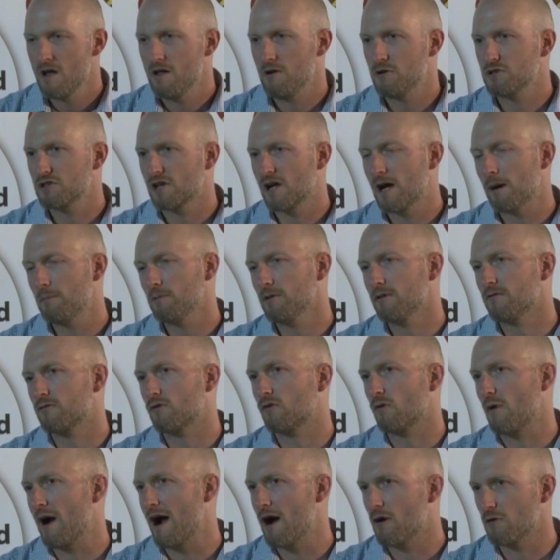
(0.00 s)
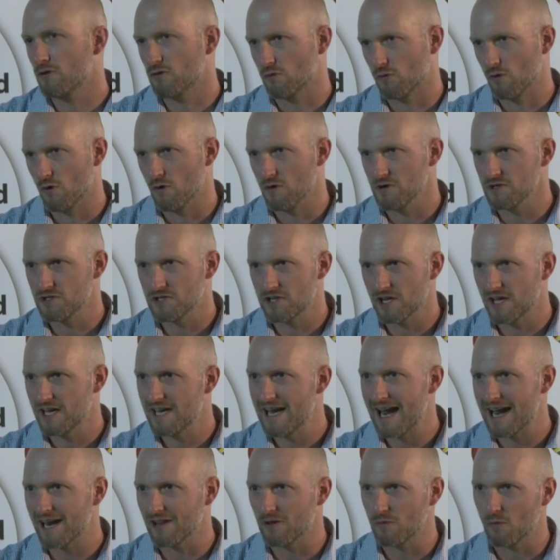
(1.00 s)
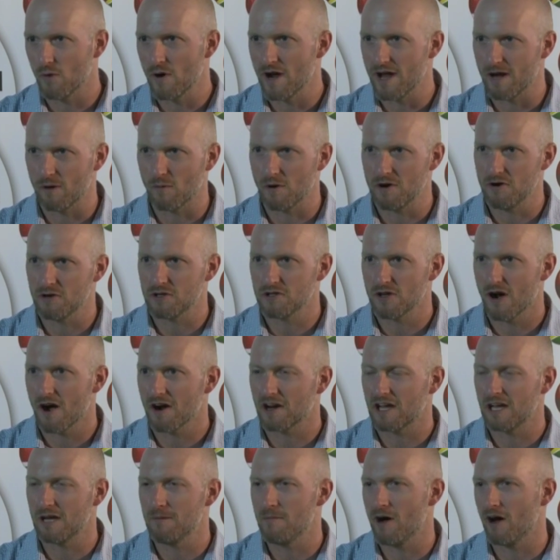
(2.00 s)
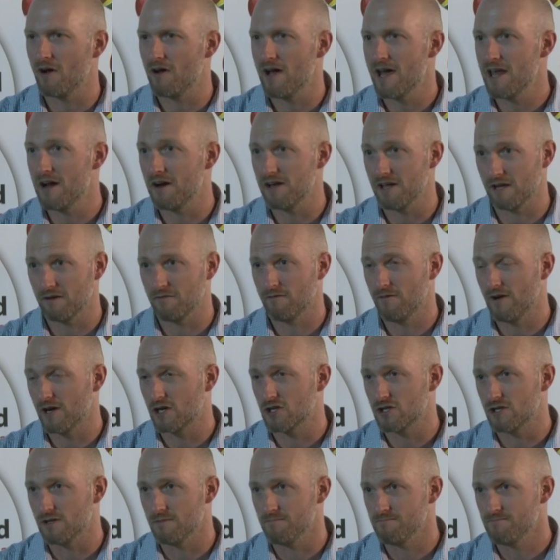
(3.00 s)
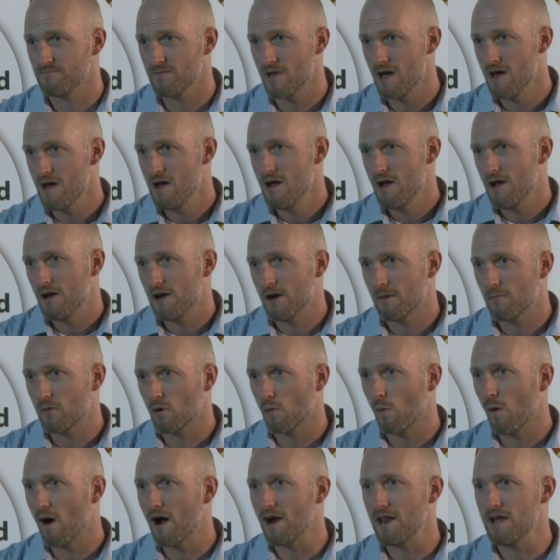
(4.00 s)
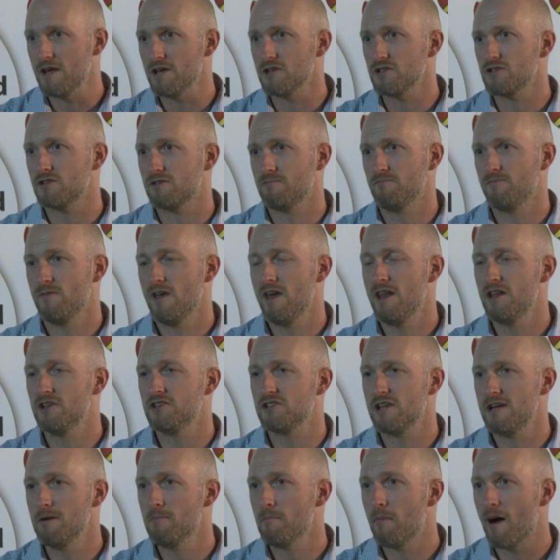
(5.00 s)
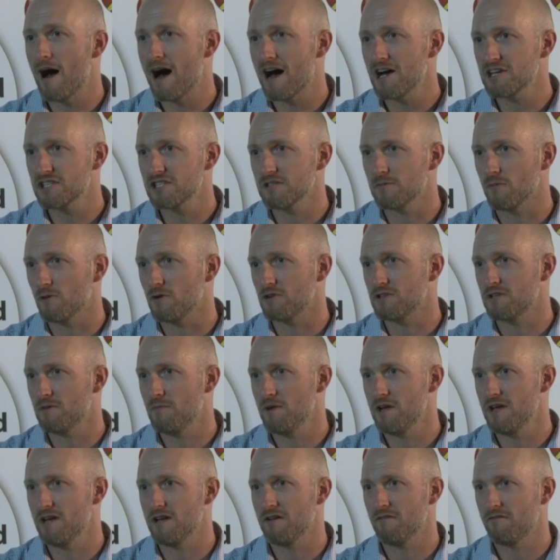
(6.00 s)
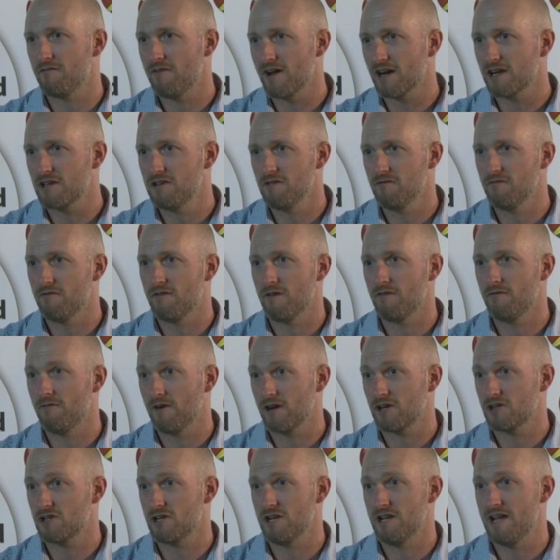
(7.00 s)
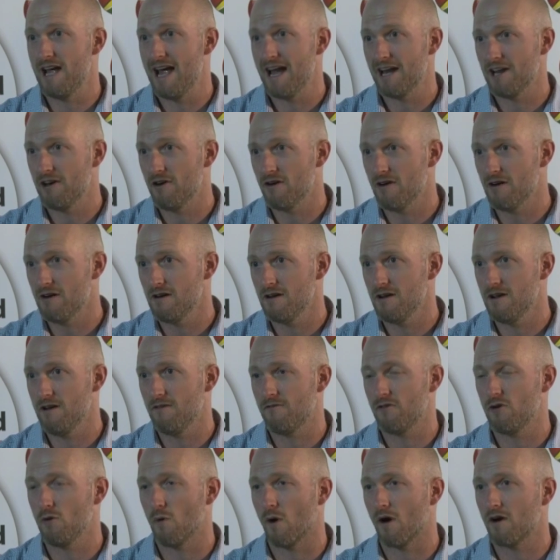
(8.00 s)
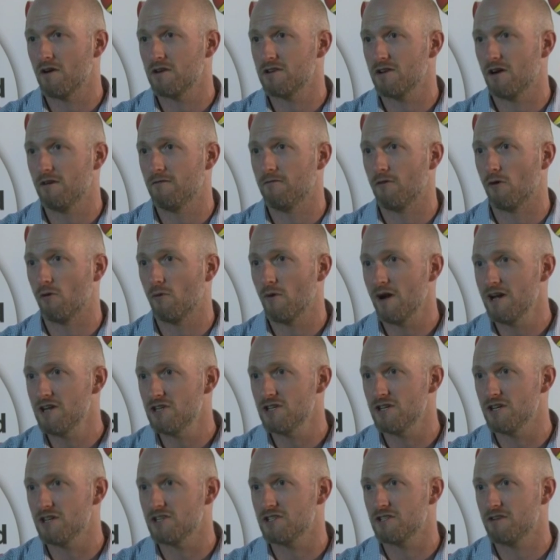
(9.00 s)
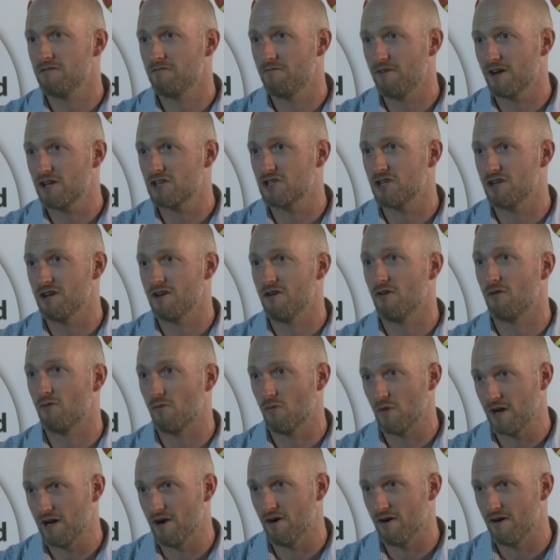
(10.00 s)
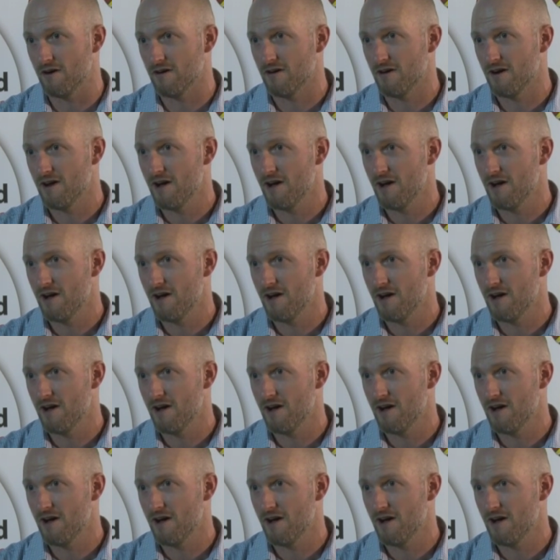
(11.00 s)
There's a couple of ground rules to get out of the way when you're talking about editing fiction. Number one is, it is impossible to be an effective fiction editor if you aren't a voracious fiction reader.